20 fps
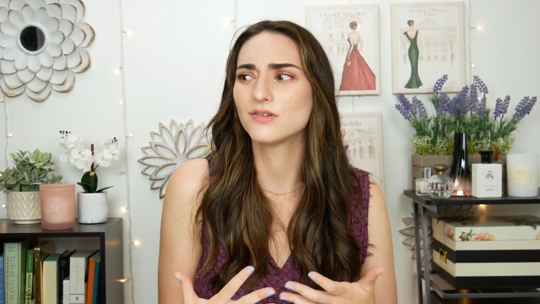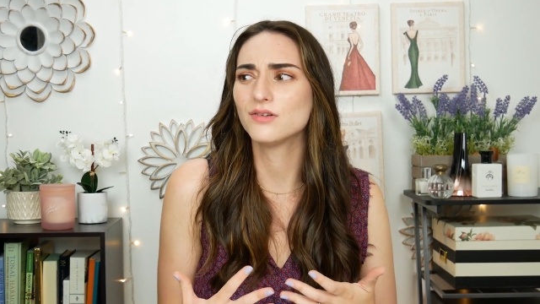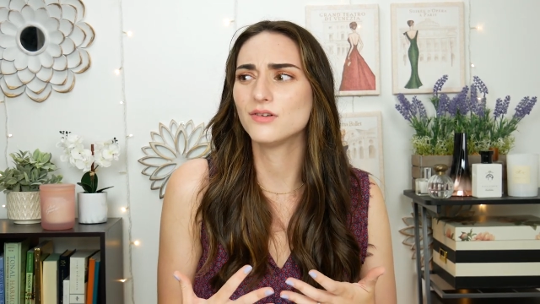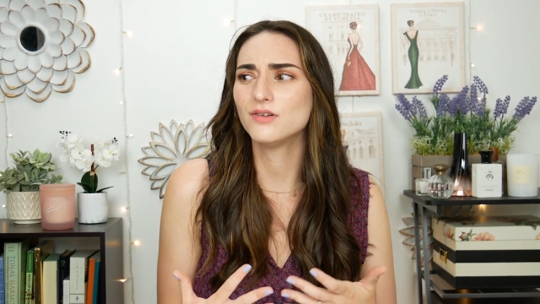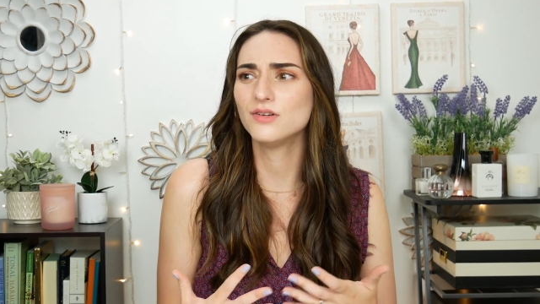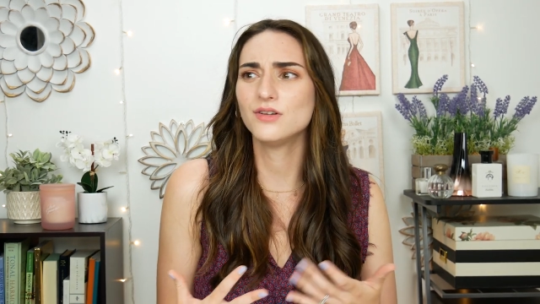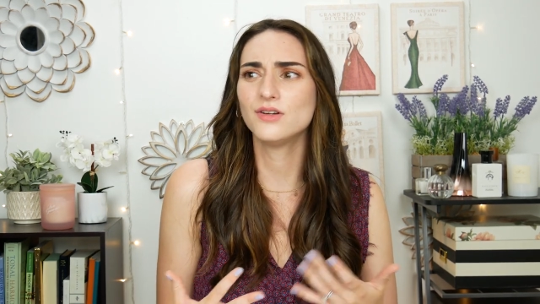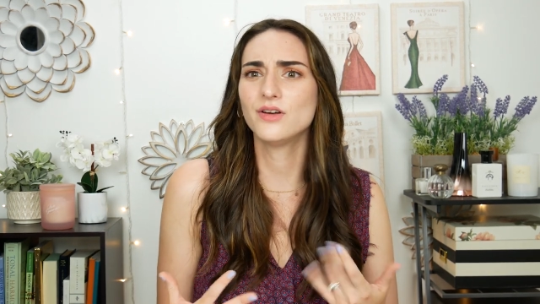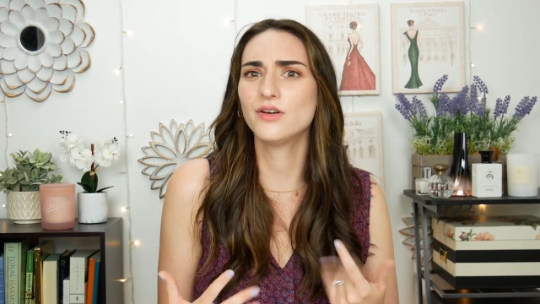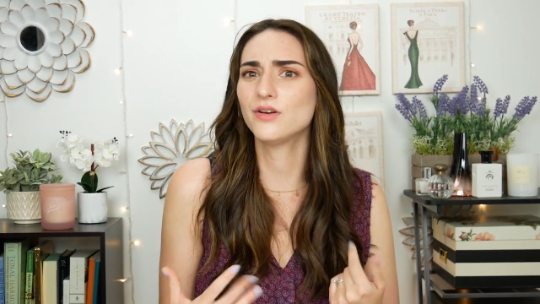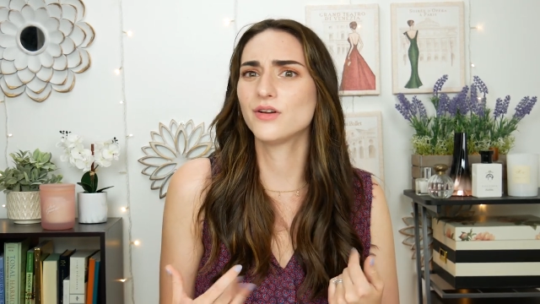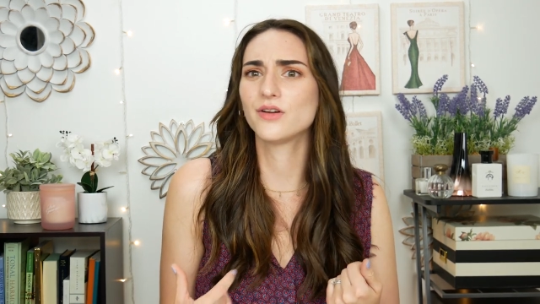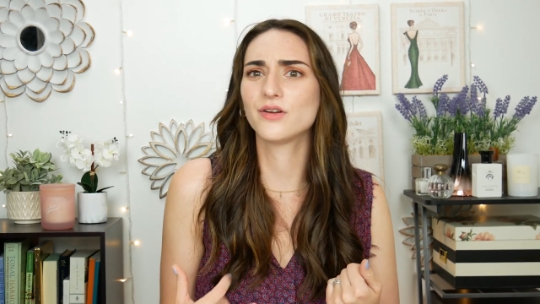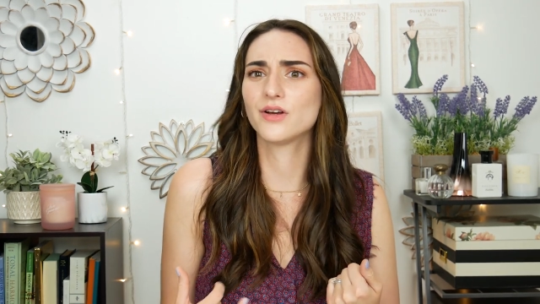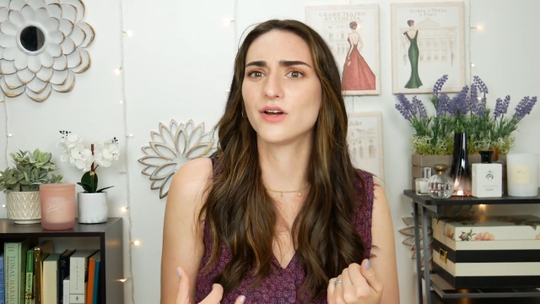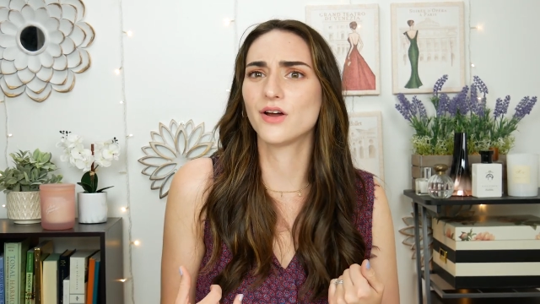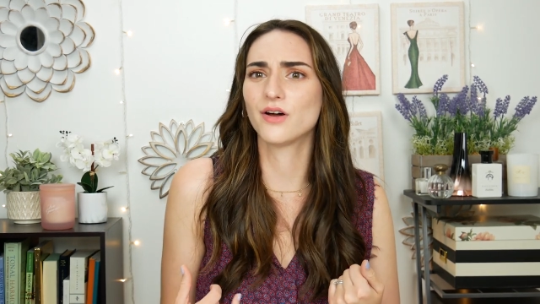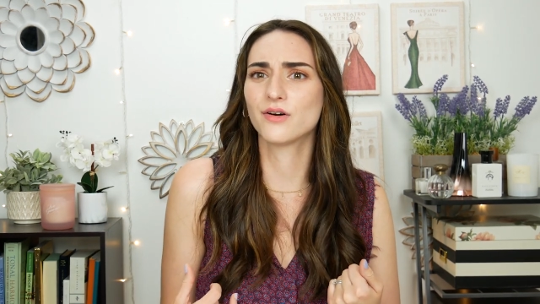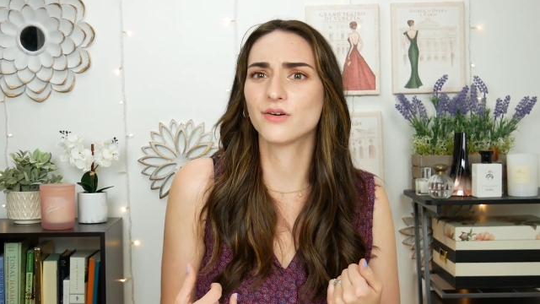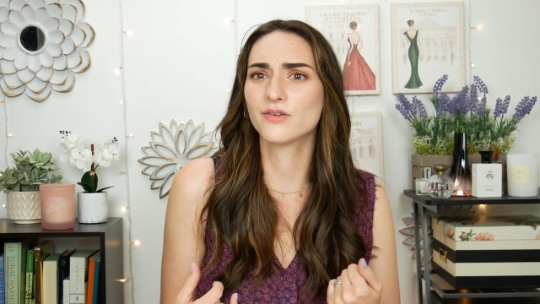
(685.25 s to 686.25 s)
no, no,
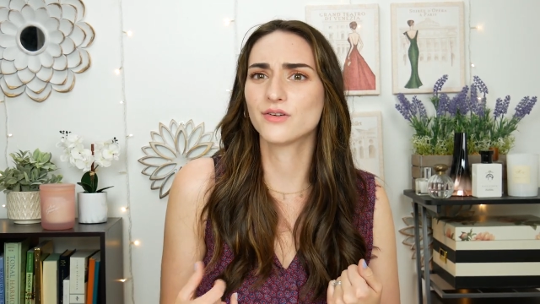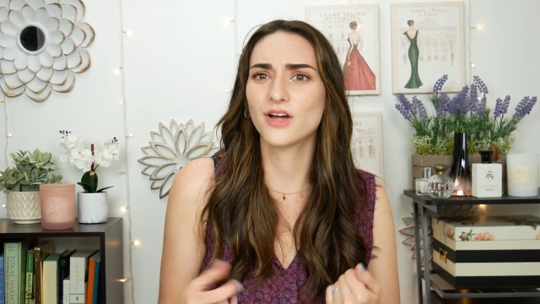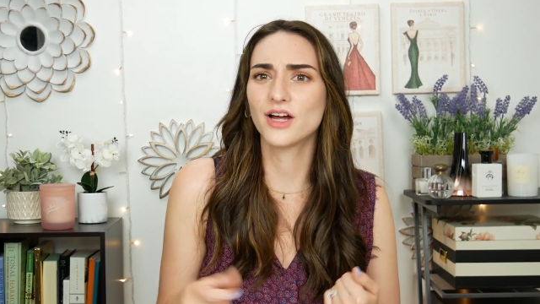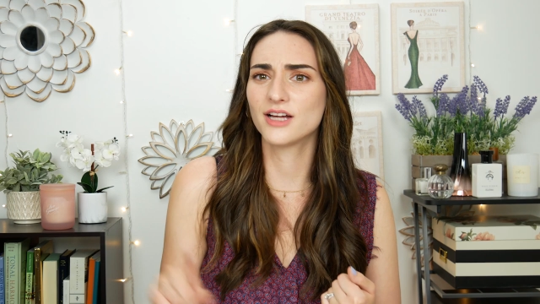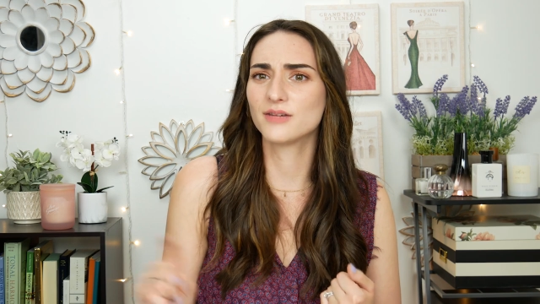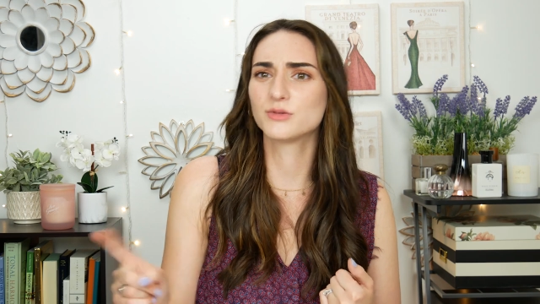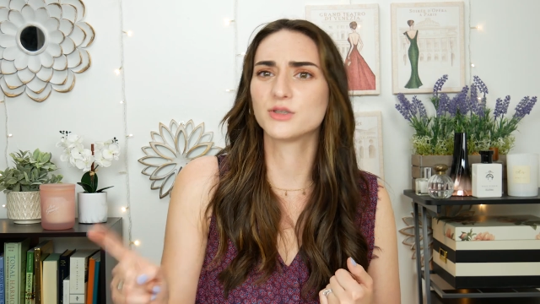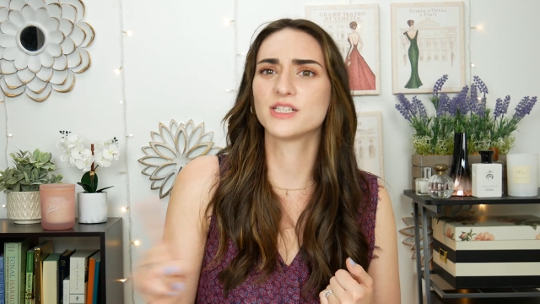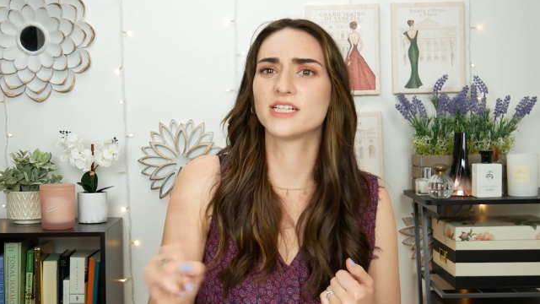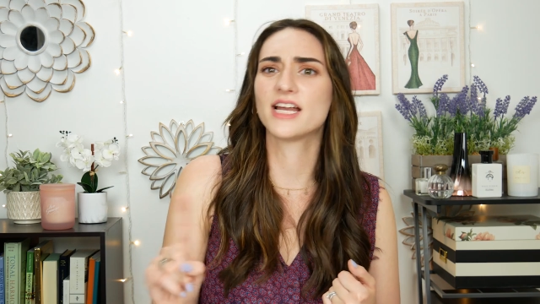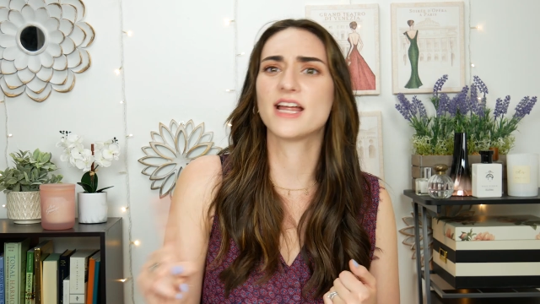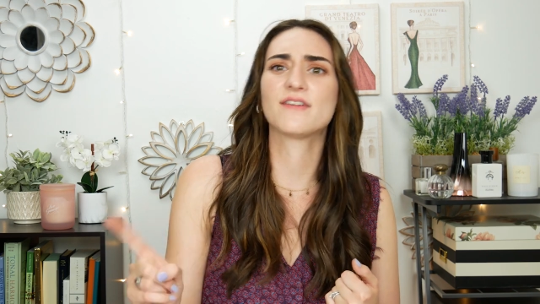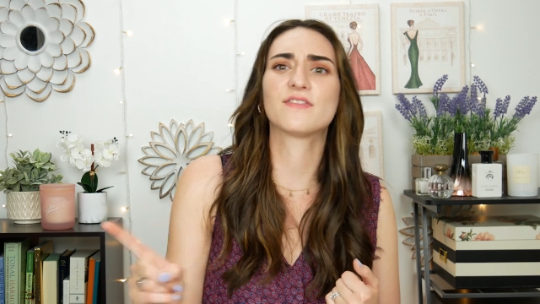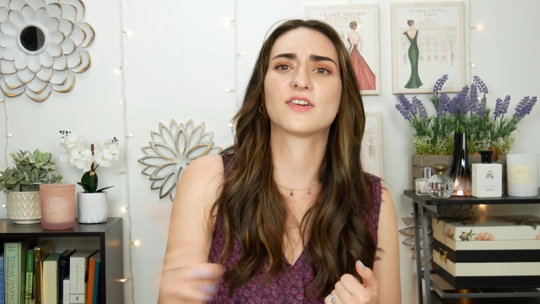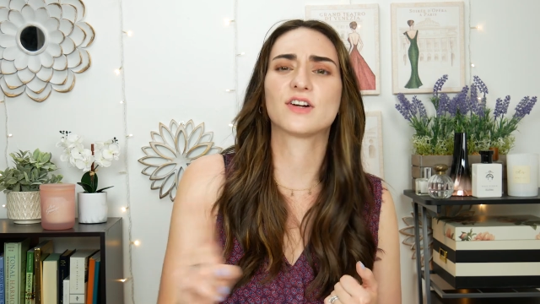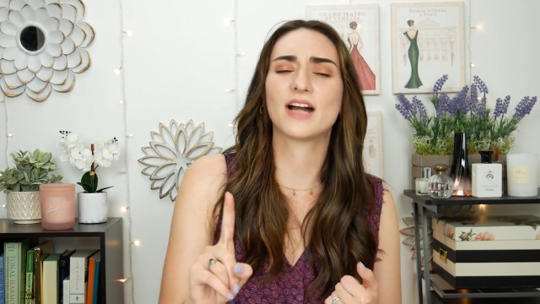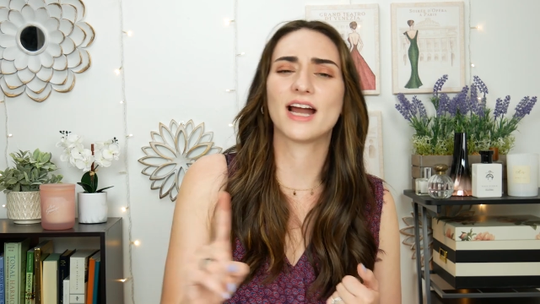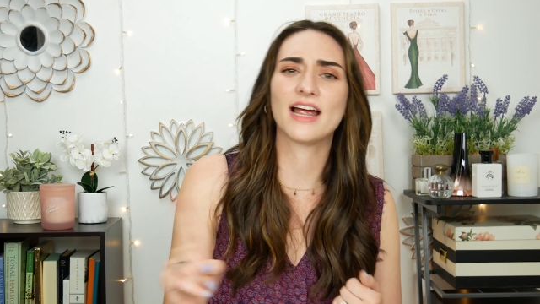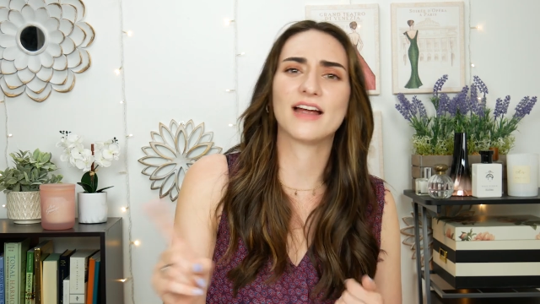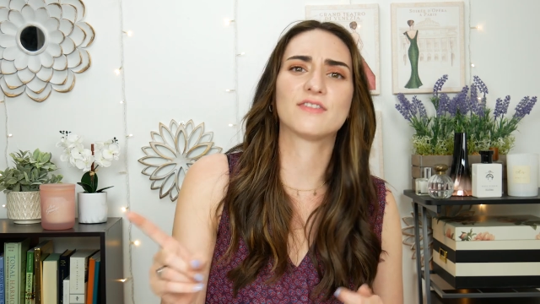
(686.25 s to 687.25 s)
no, I would
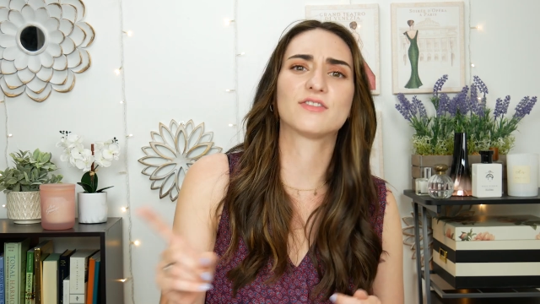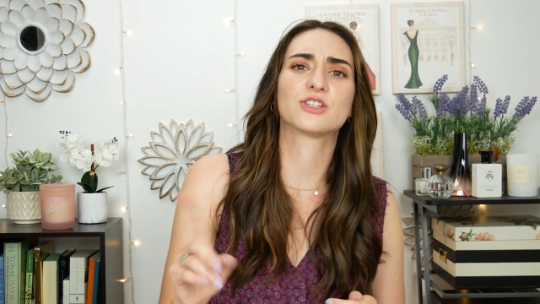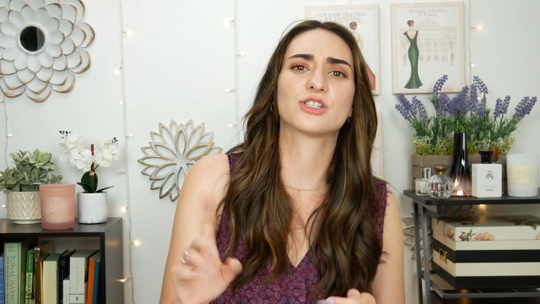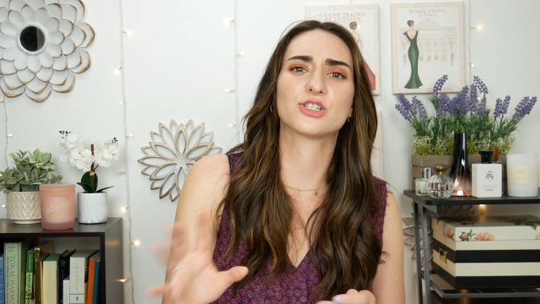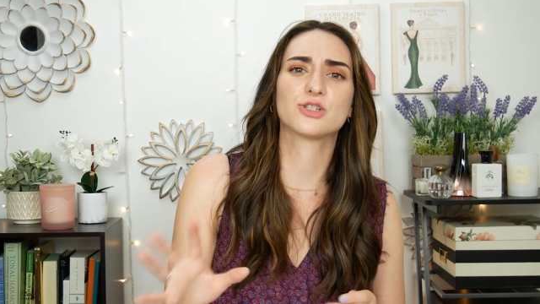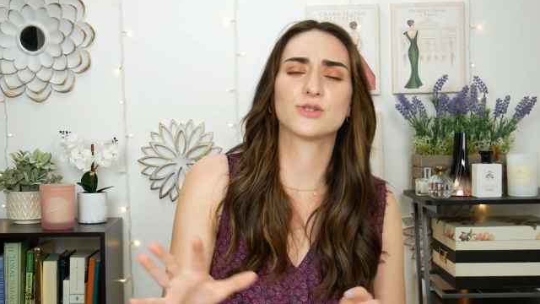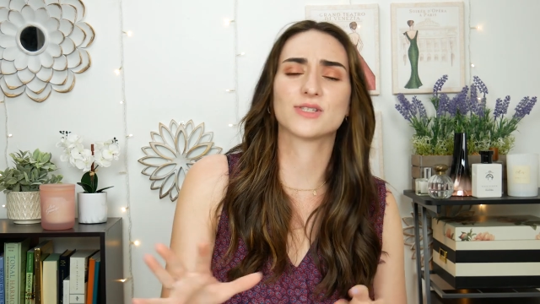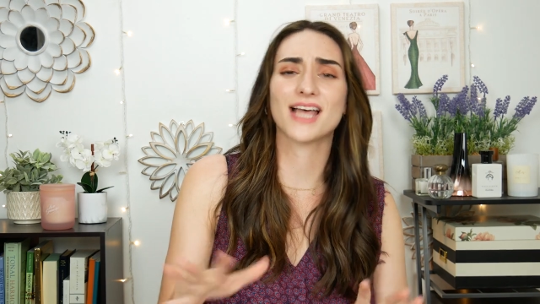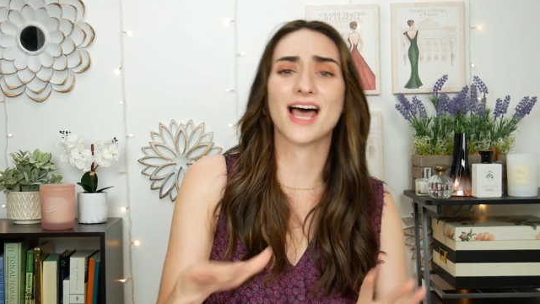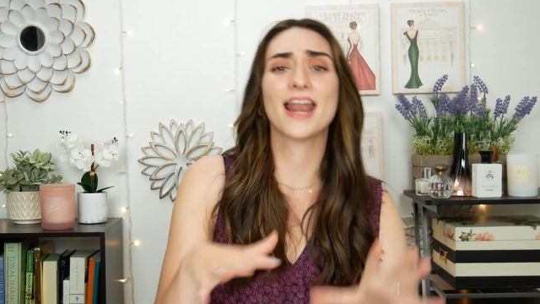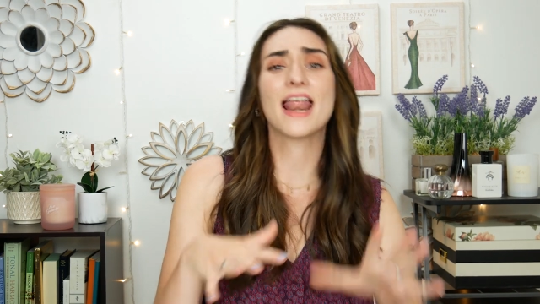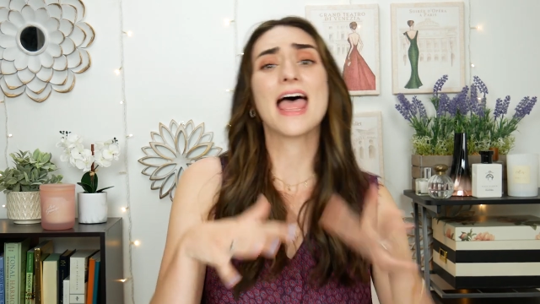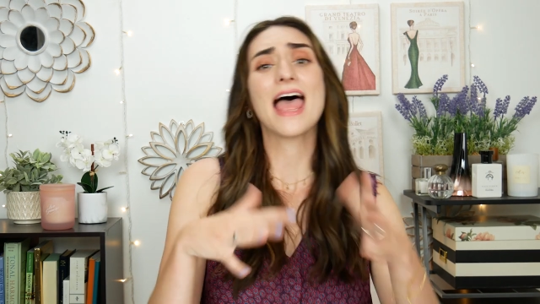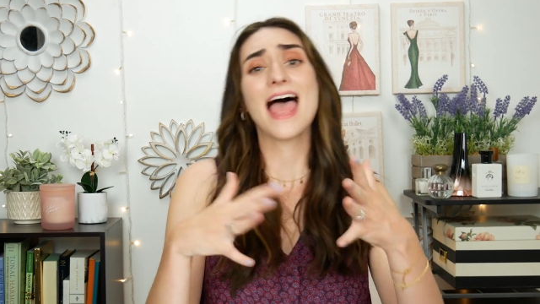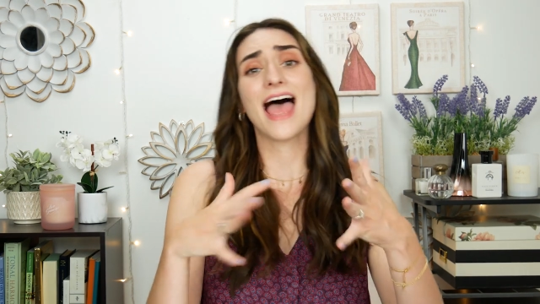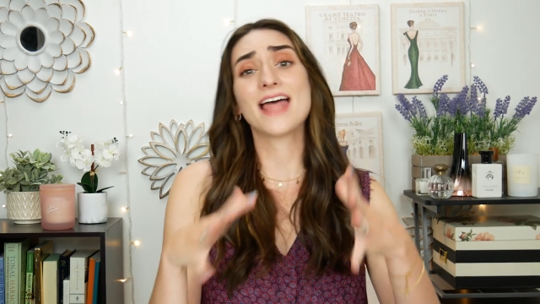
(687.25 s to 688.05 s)
never ever choose that.